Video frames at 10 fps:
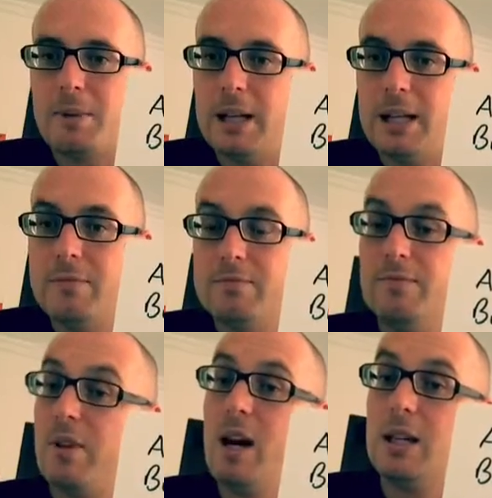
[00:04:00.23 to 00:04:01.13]
Billy.
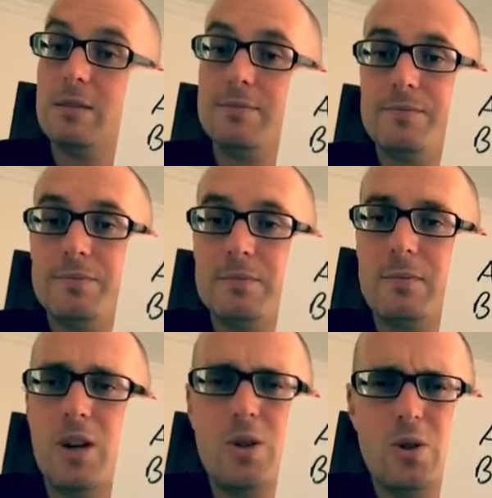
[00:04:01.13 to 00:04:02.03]
"Fine."
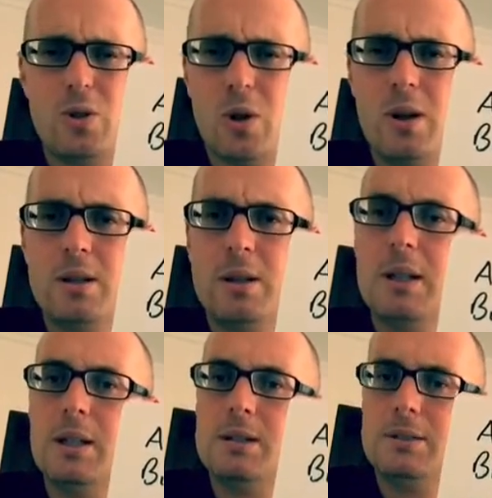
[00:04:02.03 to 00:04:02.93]
"Are you sure?"
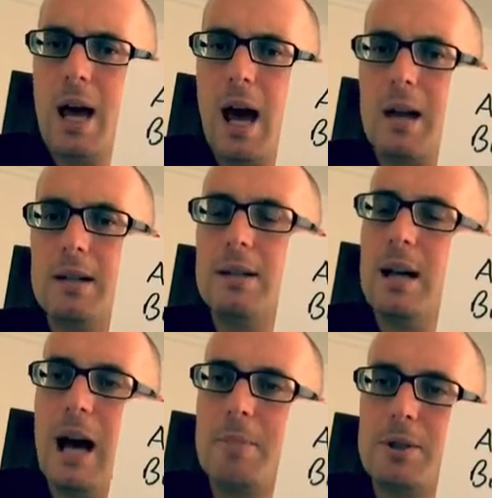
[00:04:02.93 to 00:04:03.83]
"Yeah,
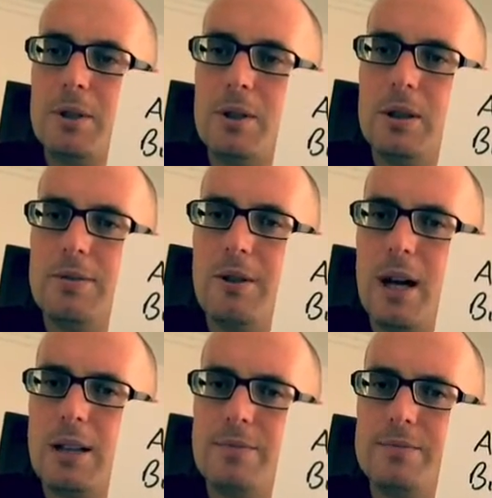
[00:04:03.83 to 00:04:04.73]
absolutely
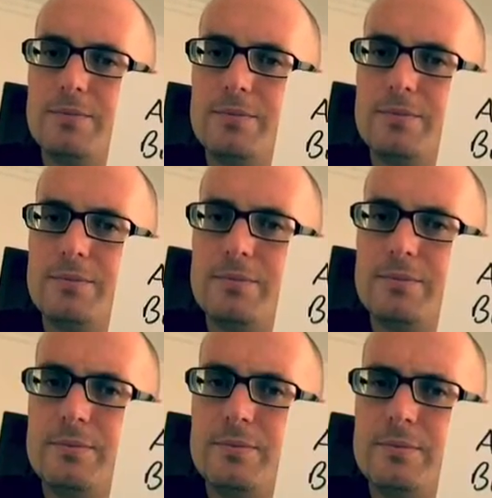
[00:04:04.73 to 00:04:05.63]
fine."
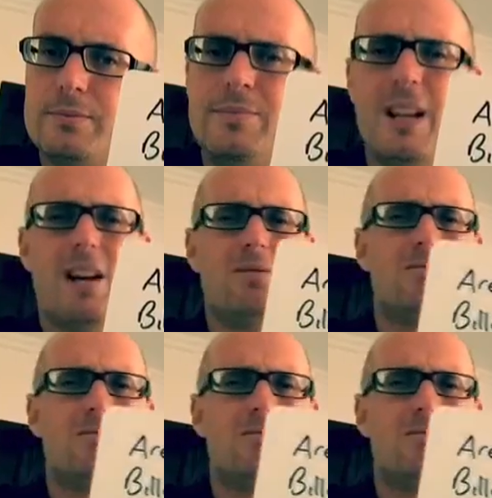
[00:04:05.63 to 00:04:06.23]
Now,